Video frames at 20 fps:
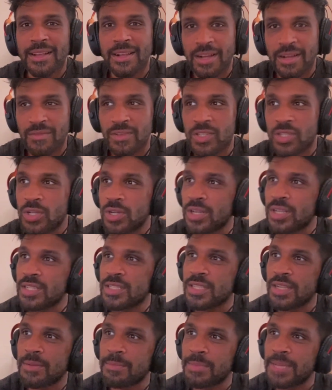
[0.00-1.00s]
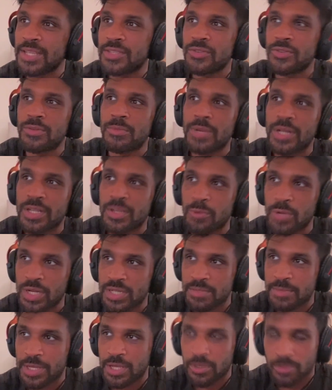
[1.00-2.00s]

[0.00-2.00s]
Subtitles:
cover song done by Tsunomaki Watame.